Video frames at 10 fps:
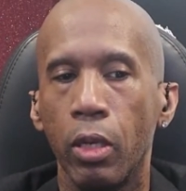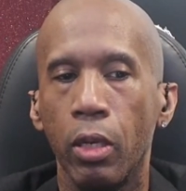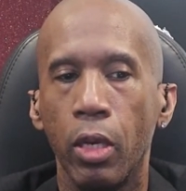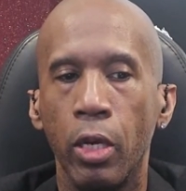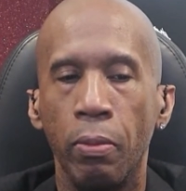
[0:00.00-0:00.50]

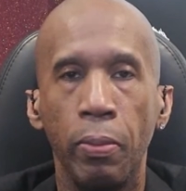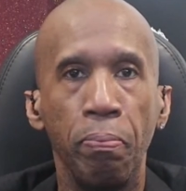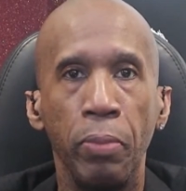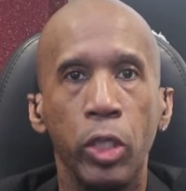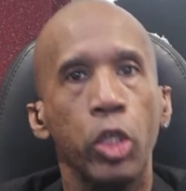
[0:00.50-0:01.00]
in a
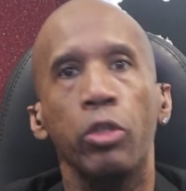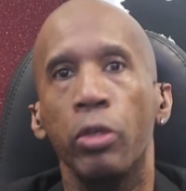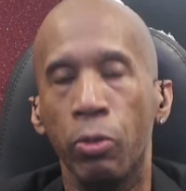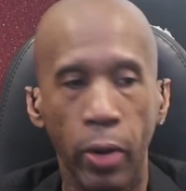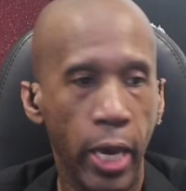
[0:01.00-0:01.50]

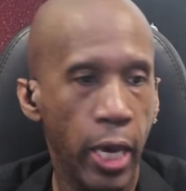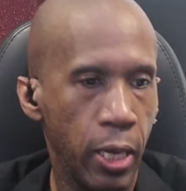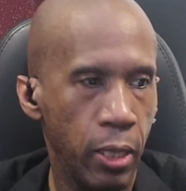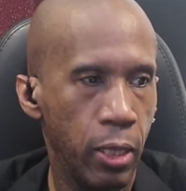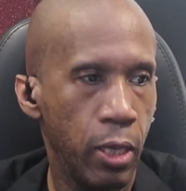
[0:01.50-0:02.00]
mature way
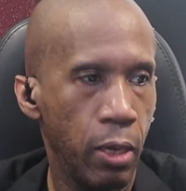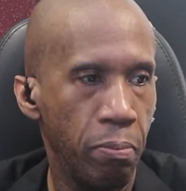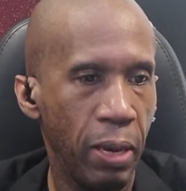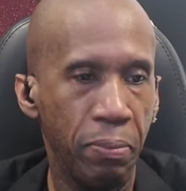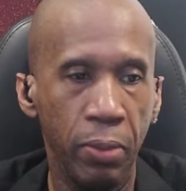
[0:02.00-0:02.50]
and
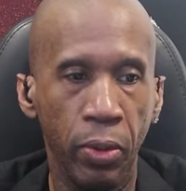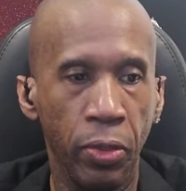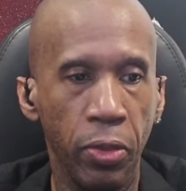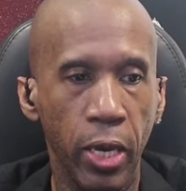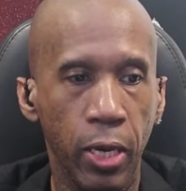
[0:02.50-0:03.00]
make people
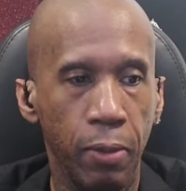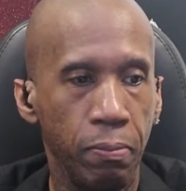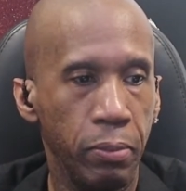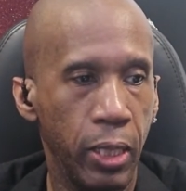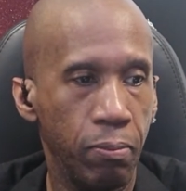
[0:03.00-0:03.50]
think.
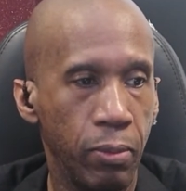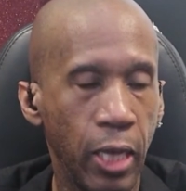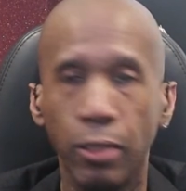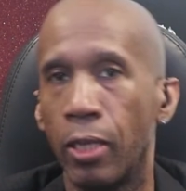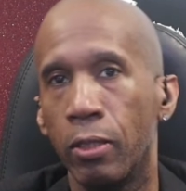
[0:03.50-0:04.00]
But
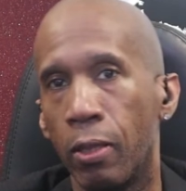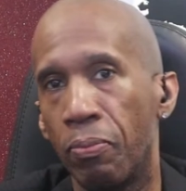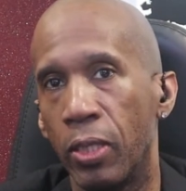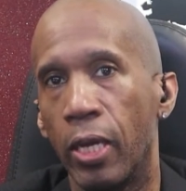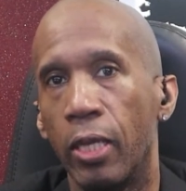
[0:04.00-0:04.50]
that's not
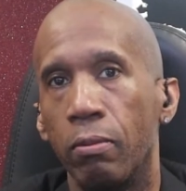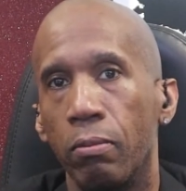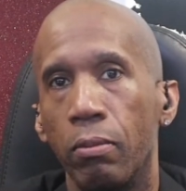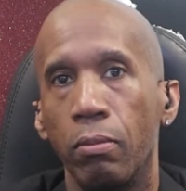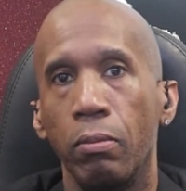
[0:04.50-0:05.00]
something that
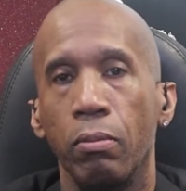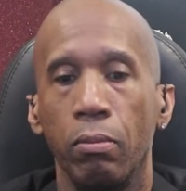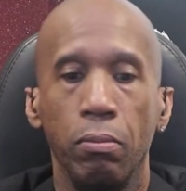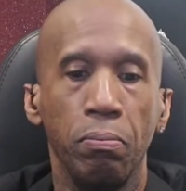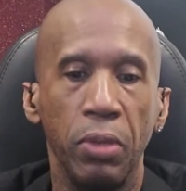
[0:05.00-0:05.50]

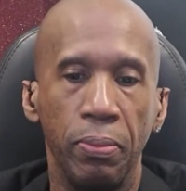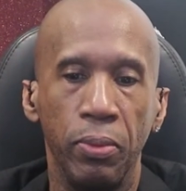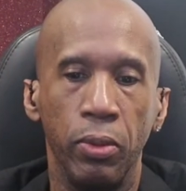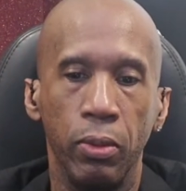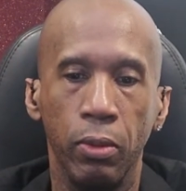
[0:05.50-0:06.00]

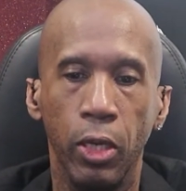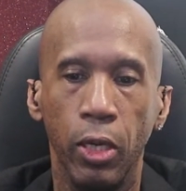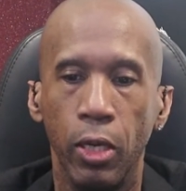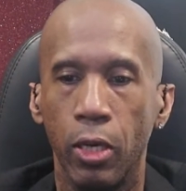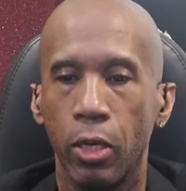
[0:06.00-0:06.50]
people
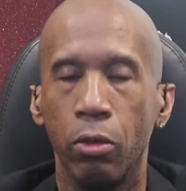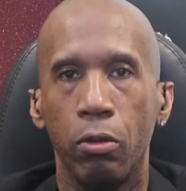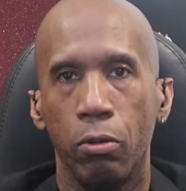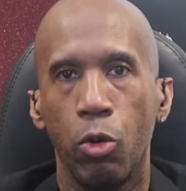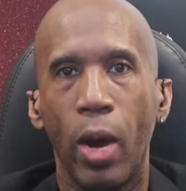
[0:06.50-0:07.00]
can
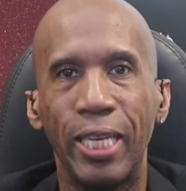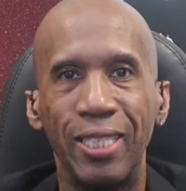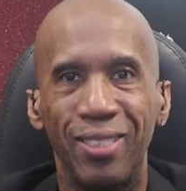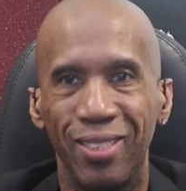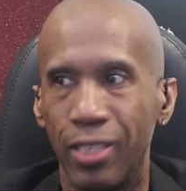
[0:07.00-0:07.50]
quite
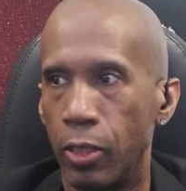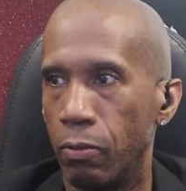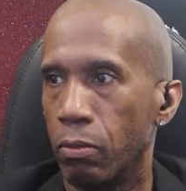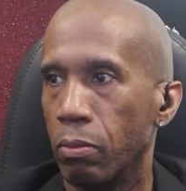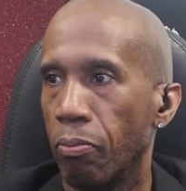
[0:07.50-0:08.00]
easily
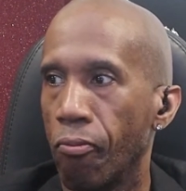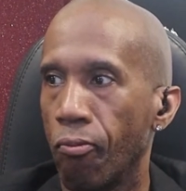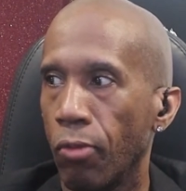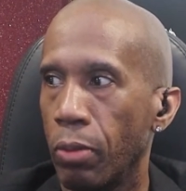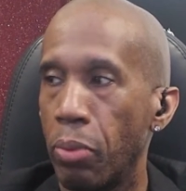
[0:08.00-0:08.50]

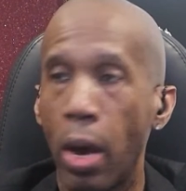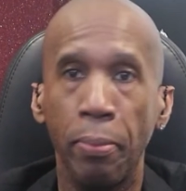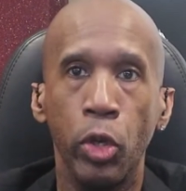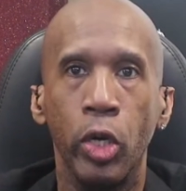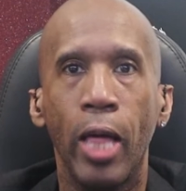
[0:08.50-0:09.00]

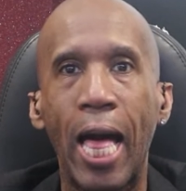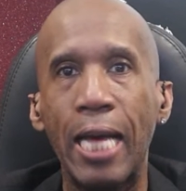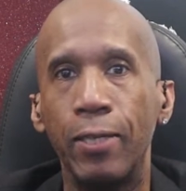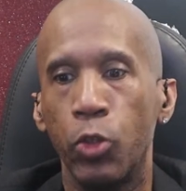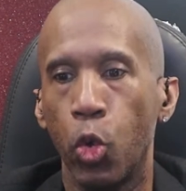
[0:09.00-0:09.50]

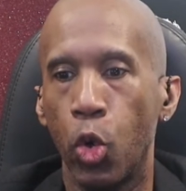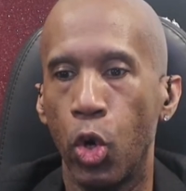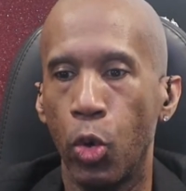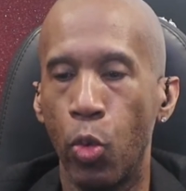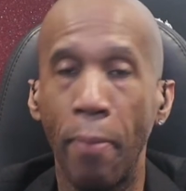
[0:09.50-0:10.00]
popularize
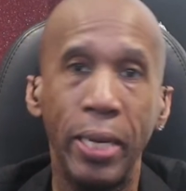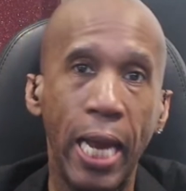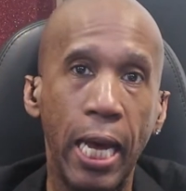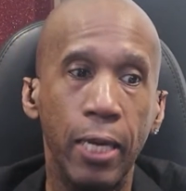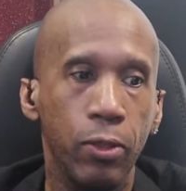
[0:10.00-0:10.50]
or
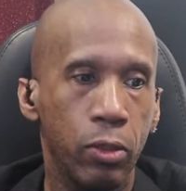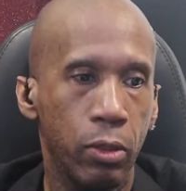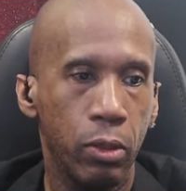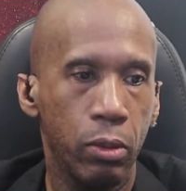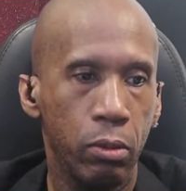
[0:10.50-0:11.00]
weaponize.
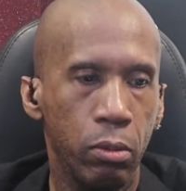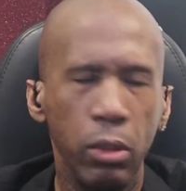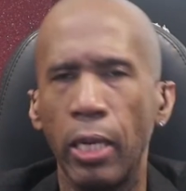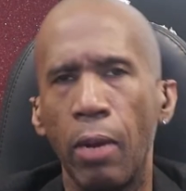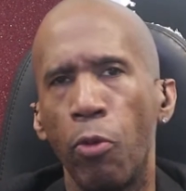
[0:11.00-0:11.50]

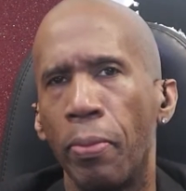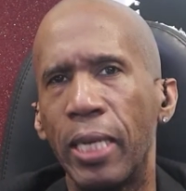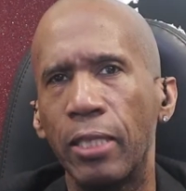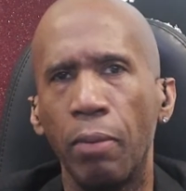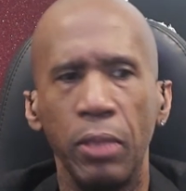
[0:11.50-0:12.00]
No, not
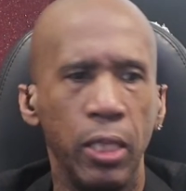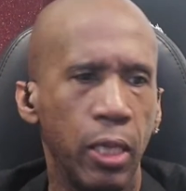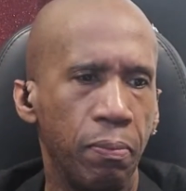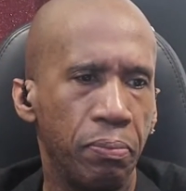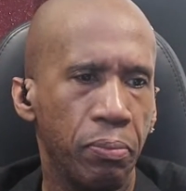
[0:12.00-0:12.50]
weaponize. I mean,